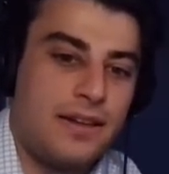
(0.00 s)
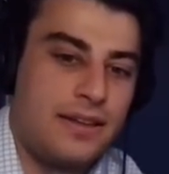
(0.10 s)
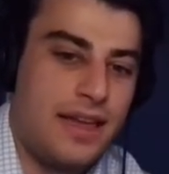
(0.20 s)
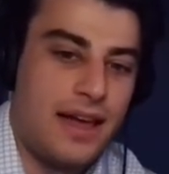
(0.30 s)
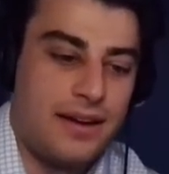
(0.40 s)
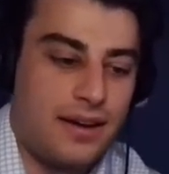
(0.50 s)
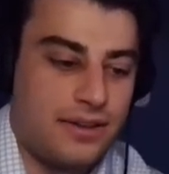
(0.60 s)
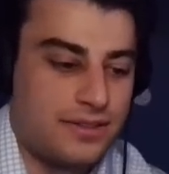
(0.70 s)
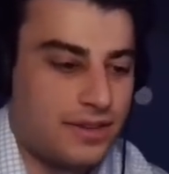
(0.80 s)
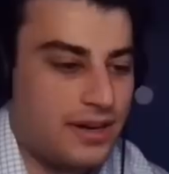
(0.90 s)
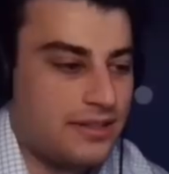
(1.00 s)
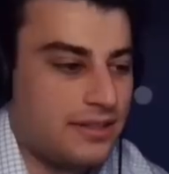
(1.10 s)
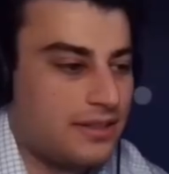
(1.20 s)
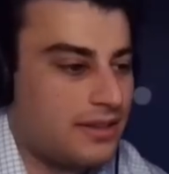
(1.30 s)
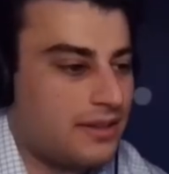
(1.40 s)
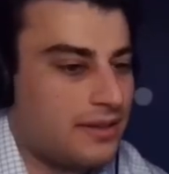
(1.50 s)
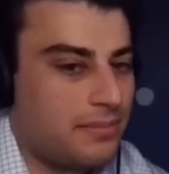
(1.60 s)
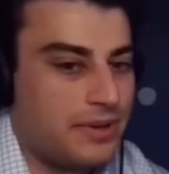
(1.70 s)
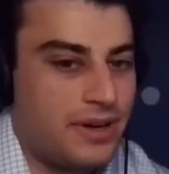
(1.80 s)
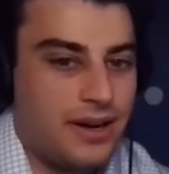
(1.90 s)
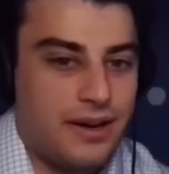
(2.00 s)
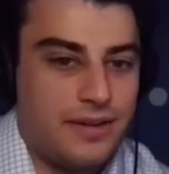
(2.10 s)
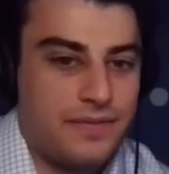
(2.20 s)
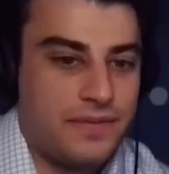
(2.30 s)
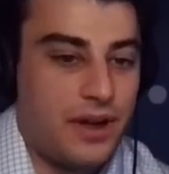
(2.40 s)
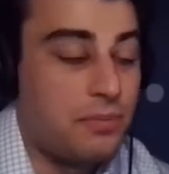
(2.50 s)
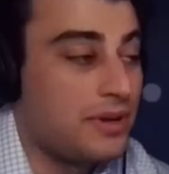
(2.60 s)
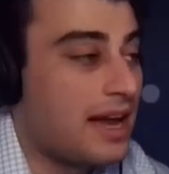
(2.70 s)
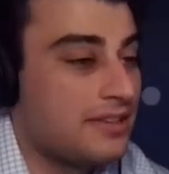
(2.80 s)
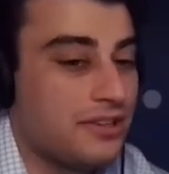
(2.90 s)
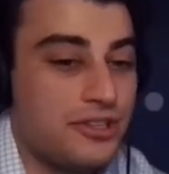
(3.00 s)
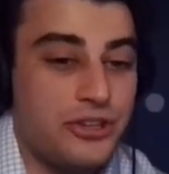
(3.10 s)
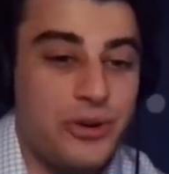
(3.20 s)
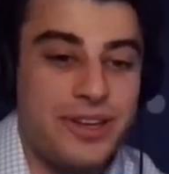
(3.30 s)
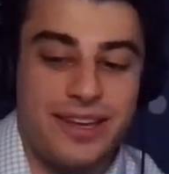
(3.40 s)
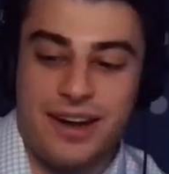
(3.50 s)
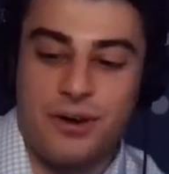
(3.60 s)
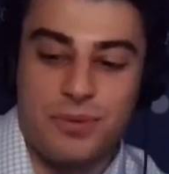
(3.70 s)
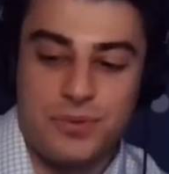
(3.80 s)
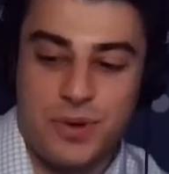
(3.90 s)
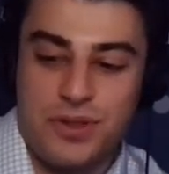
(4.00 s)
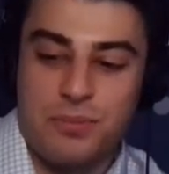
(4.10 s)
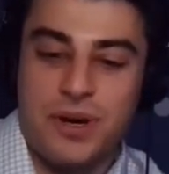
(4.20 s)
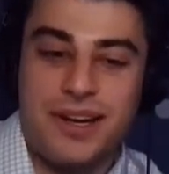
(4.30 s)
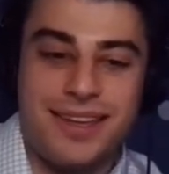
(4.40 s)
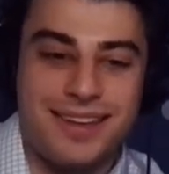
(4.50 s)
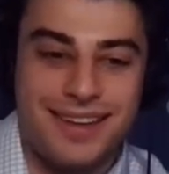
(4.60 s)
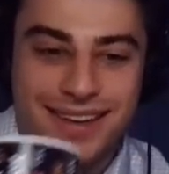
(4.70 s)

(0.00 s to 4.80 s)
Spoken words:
Yeah, no, it's crazy. But I hope you guys are enjoying it. I hope it's worth your money.